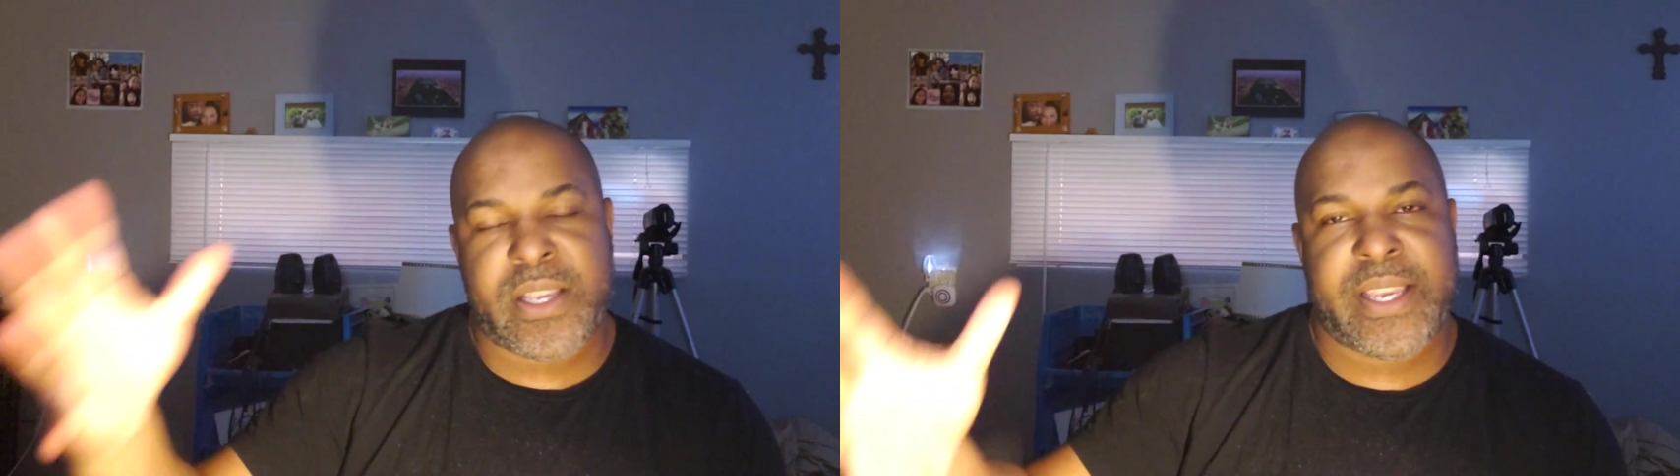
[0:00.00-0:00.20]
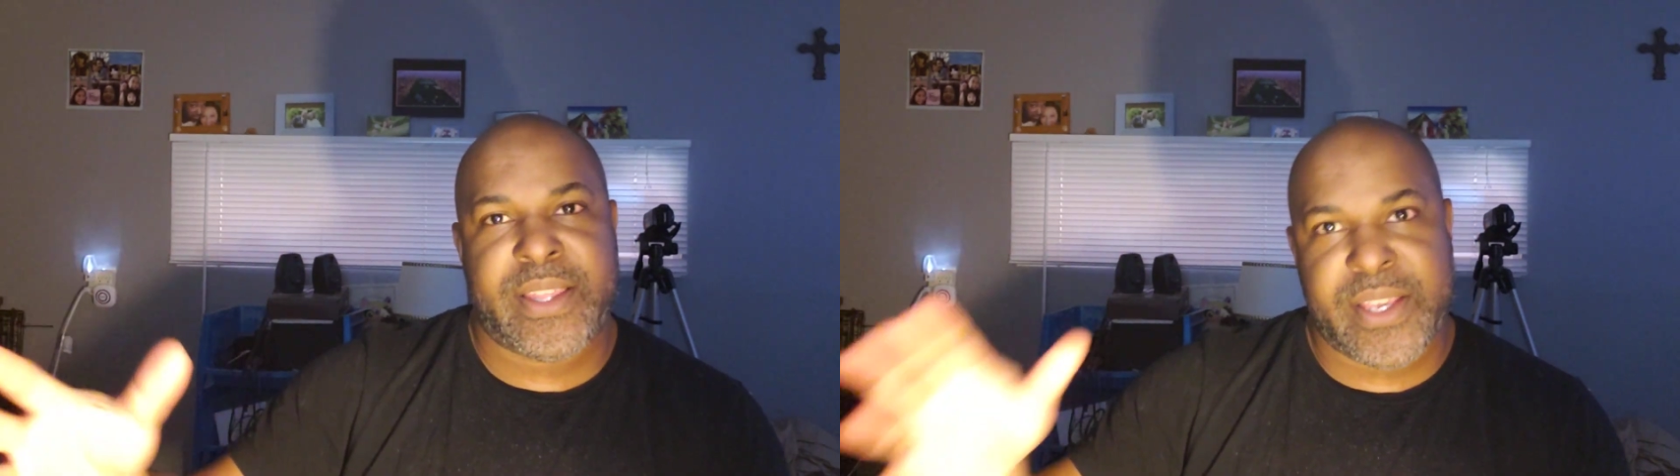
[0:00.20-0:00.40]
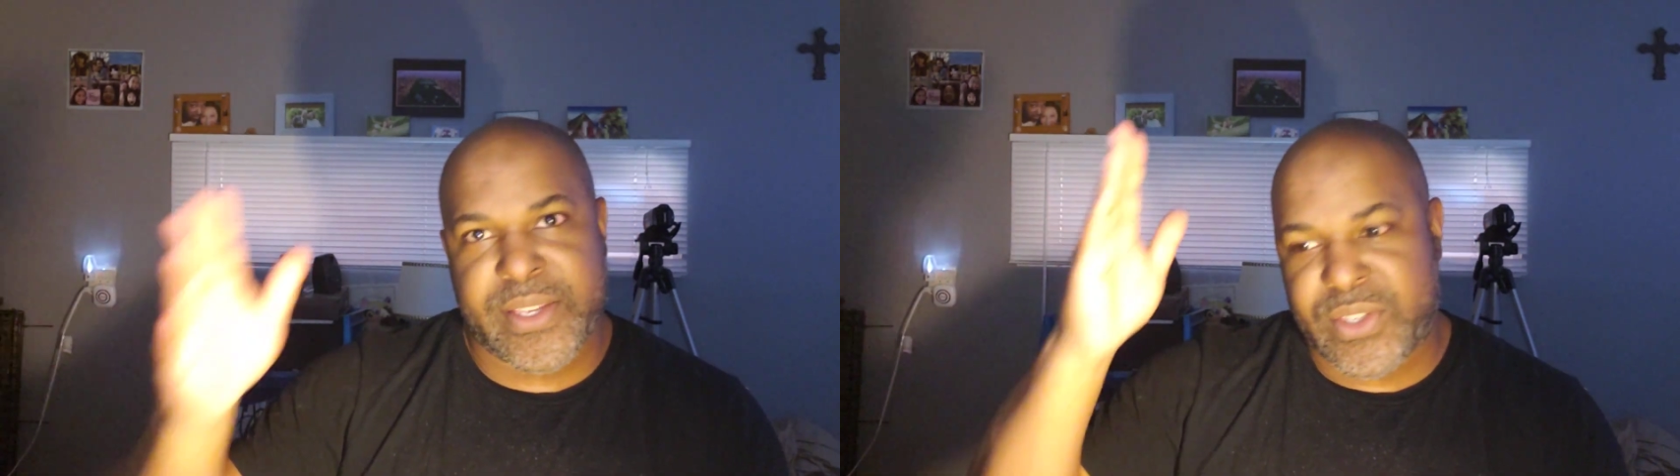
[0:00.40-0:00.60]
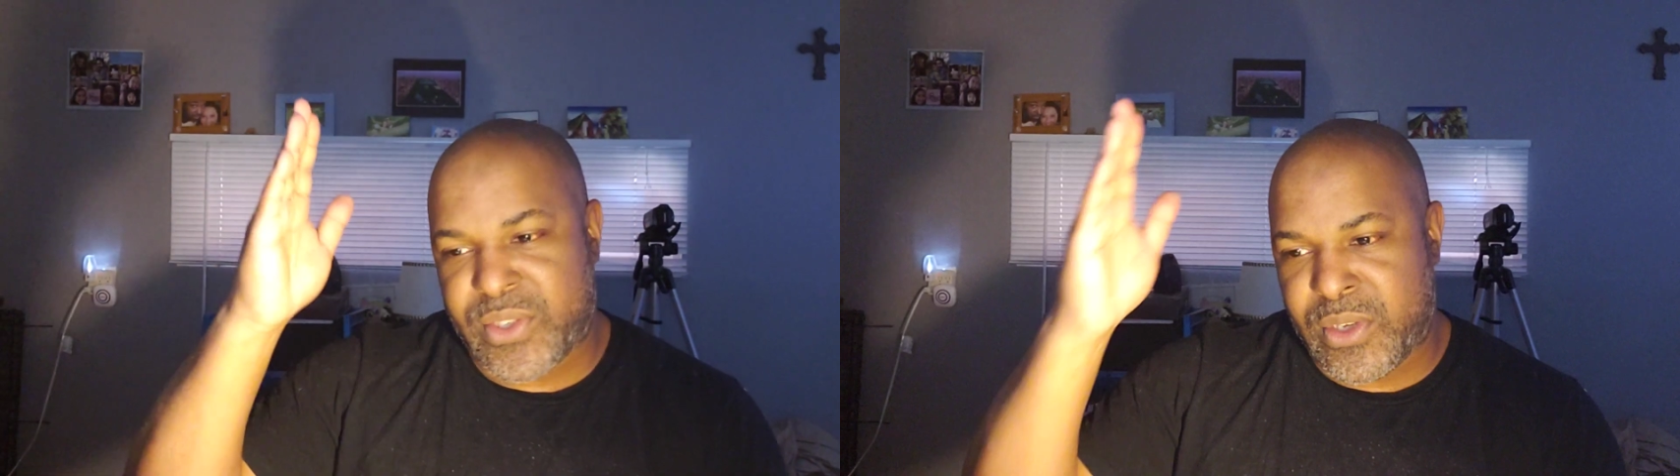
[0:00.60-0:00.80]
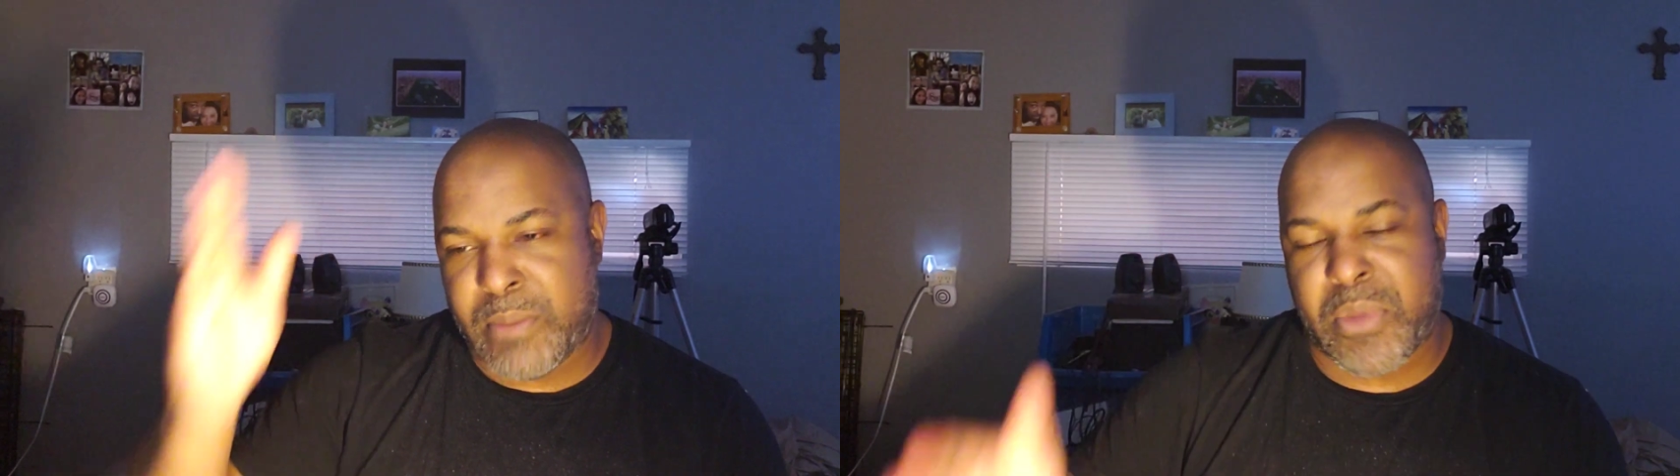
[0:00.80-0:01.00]
like
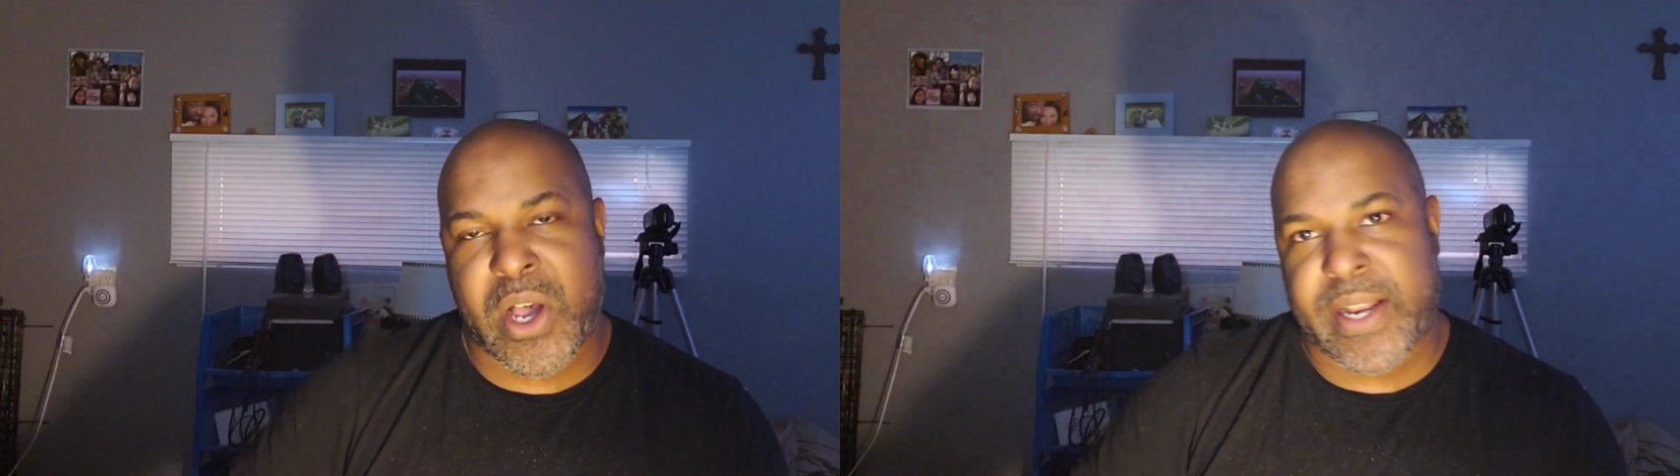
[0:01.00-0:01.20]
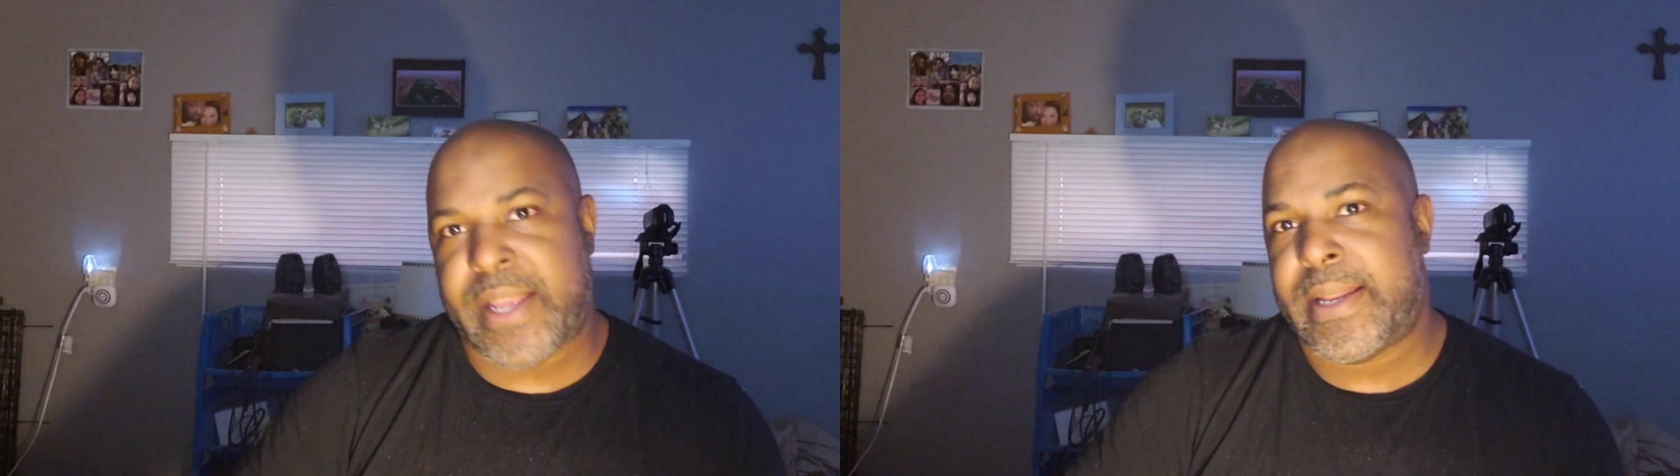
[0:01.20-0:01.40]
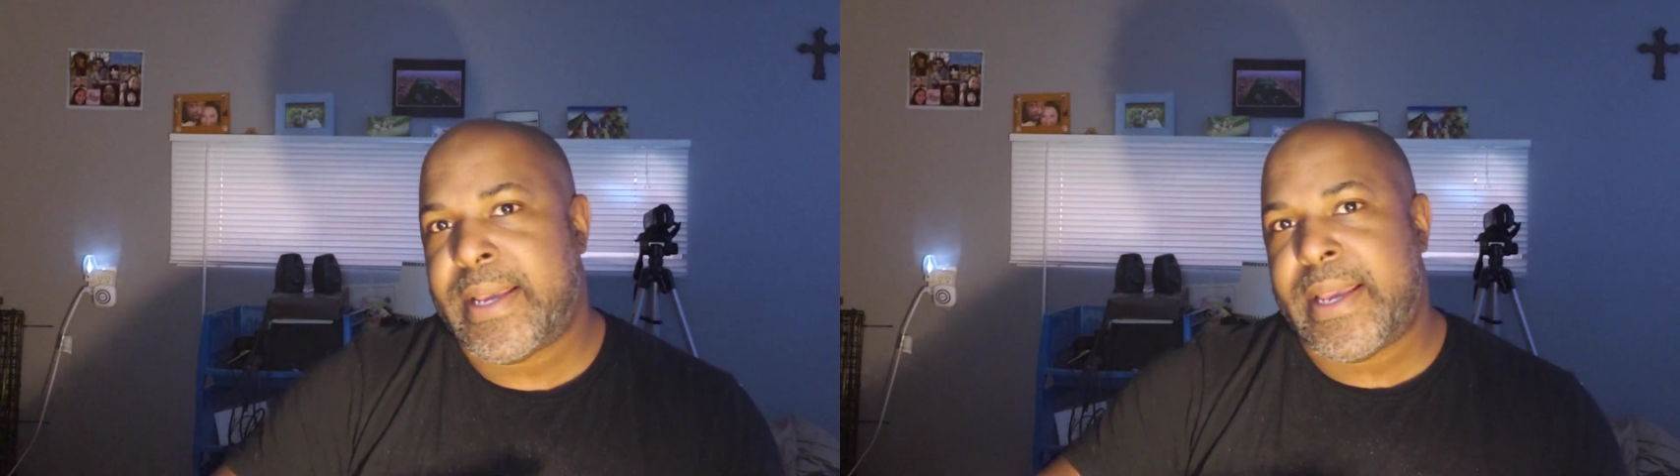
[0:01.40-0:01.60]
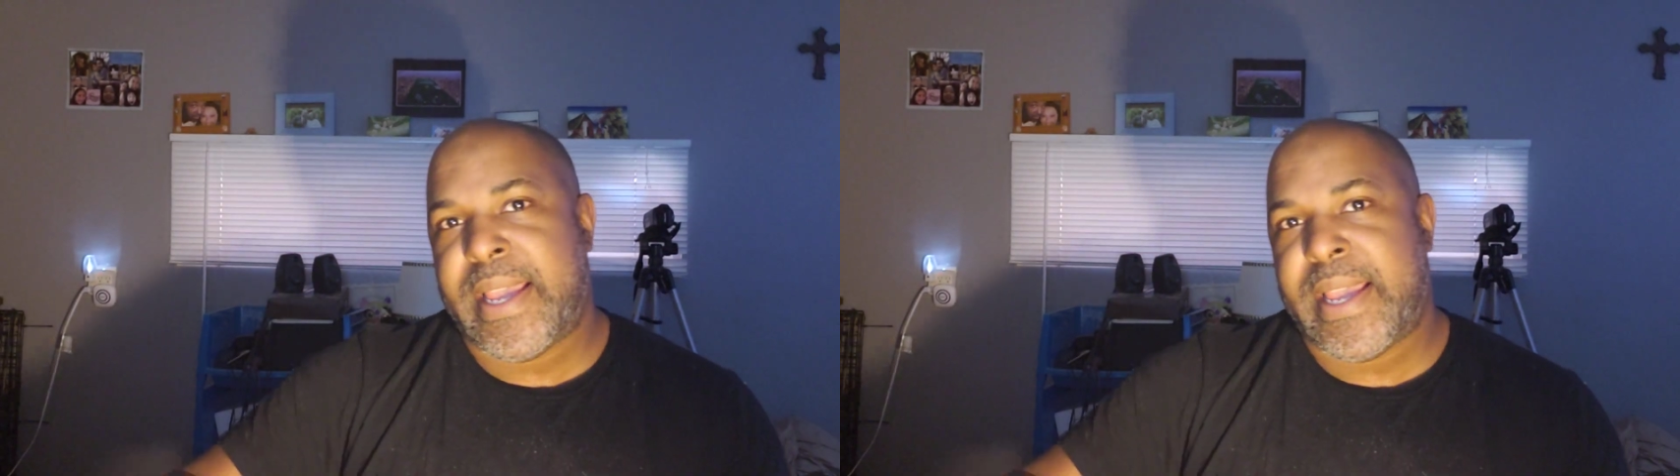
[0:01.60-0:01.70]
this, you bought it,